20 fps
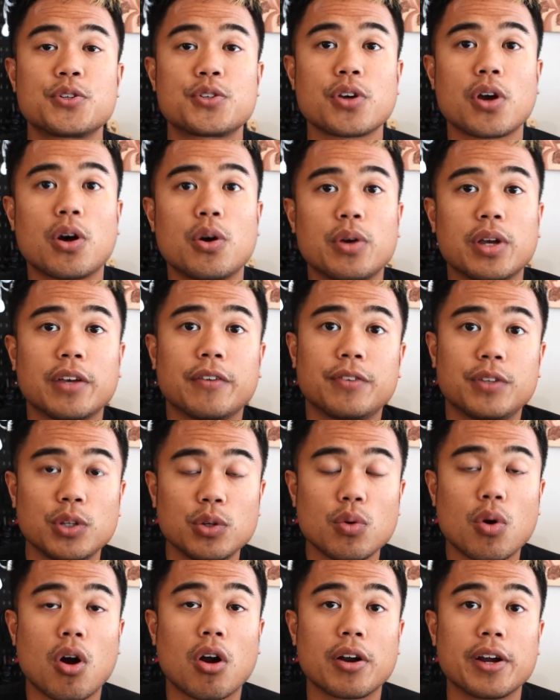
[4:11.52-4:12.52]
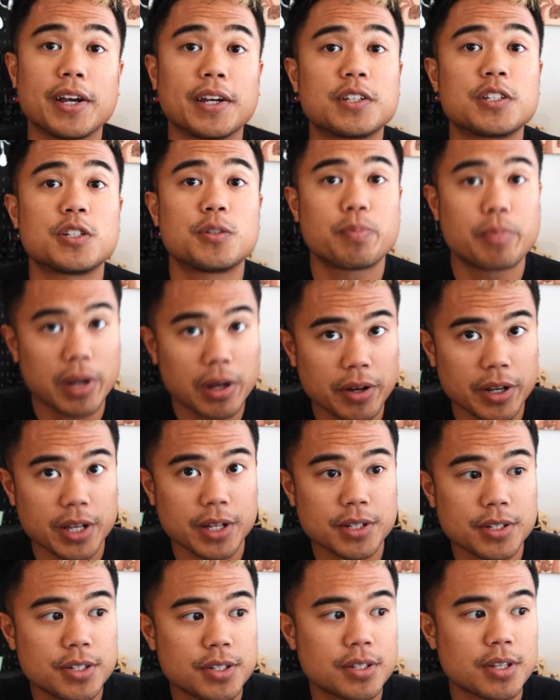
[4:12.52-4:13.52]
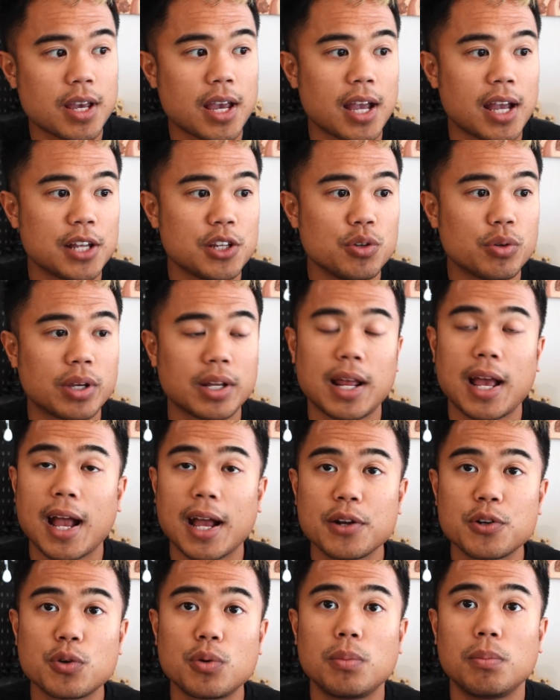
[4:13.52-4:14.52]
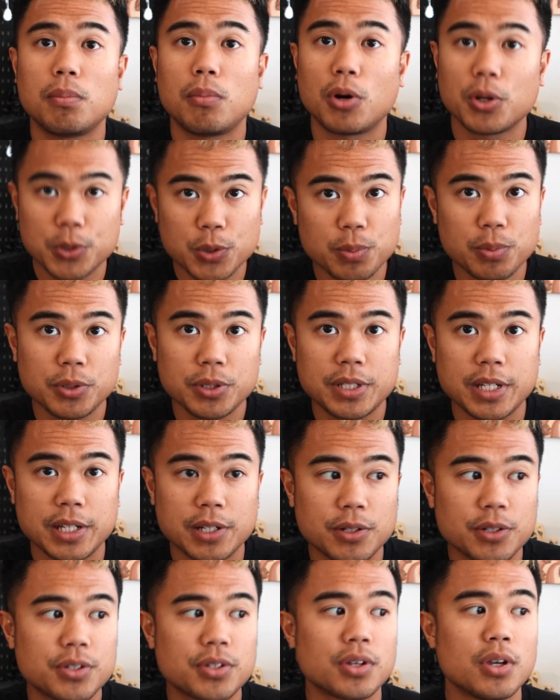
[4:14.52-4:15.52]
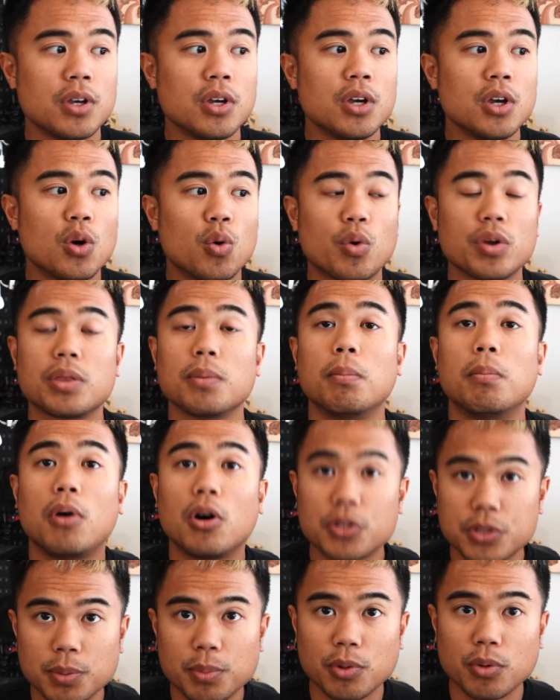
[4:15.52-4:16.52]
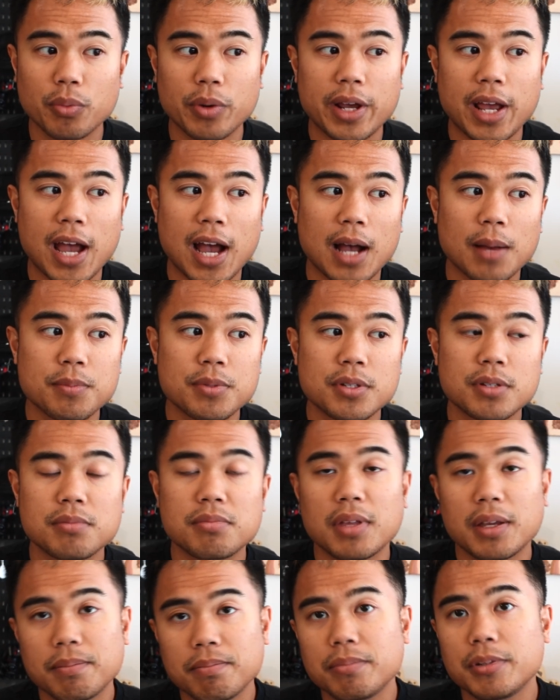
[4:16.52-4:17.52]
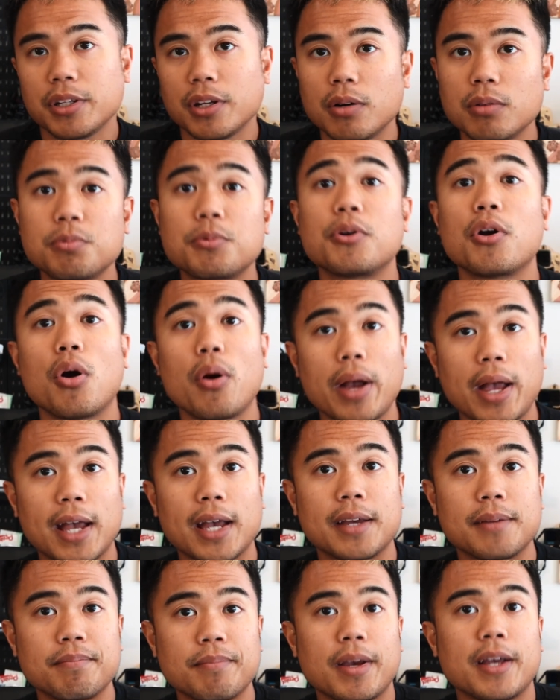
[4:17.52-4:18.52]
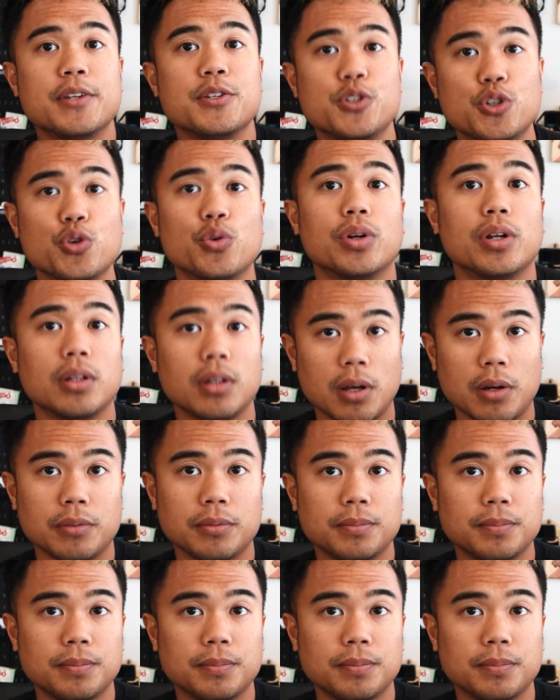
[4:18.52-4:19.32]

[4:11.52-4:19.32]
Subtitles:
So if you are experienced and you can handle multiple deals with multiple rehabs, then go ahead and do it alone.